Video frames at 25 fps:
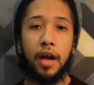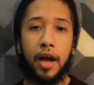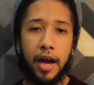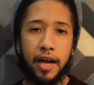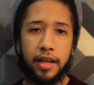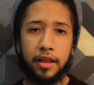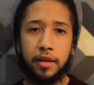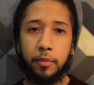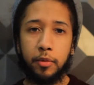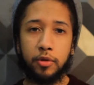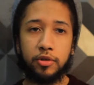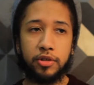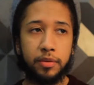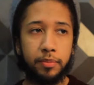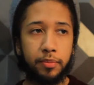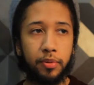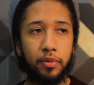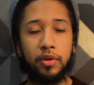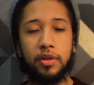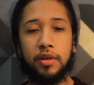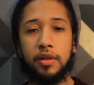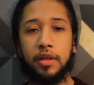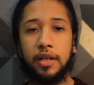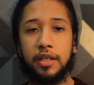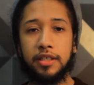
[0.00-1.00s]
And the most
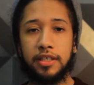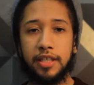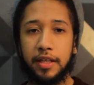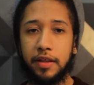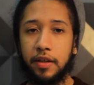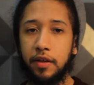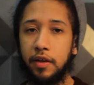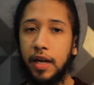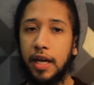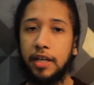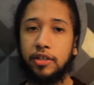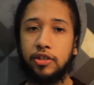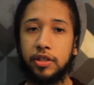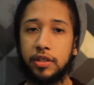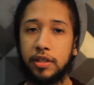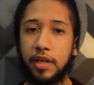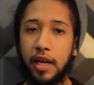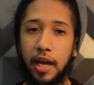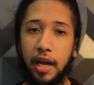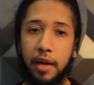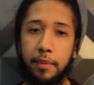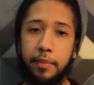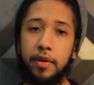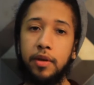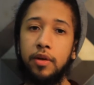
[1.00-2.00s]
important thing is that they're not just
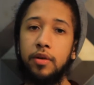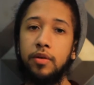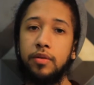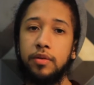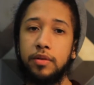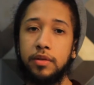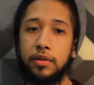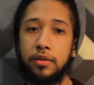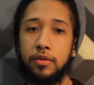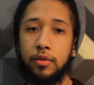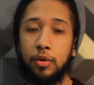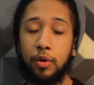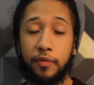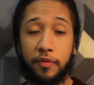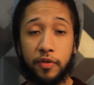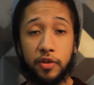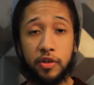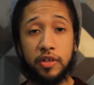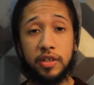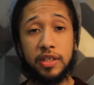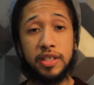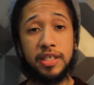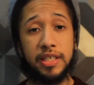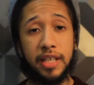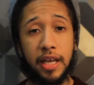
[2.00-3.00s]
cameos or for
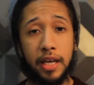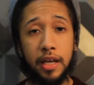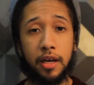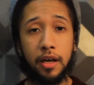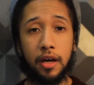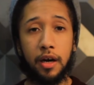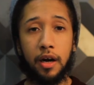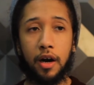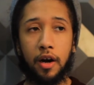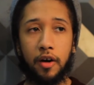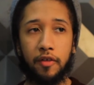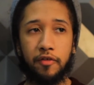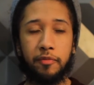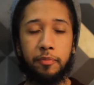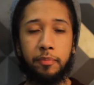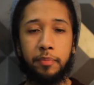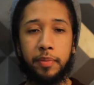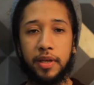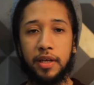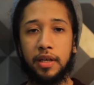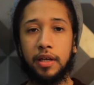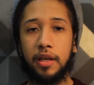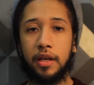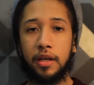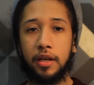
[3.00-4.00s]
the sake of
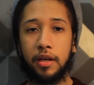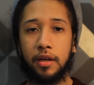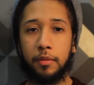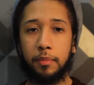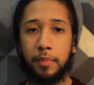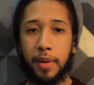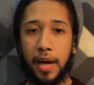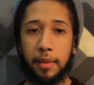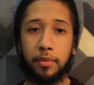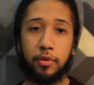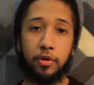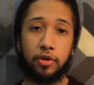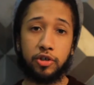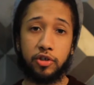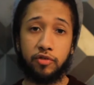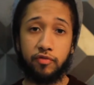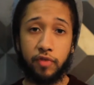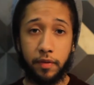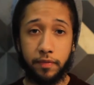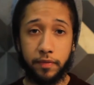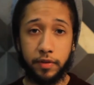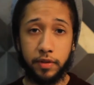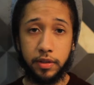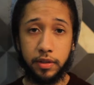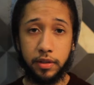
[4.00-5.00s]
being pop culture
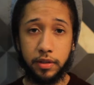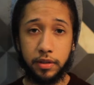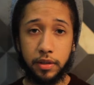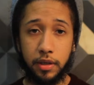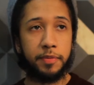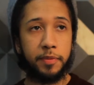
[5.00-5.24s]
references.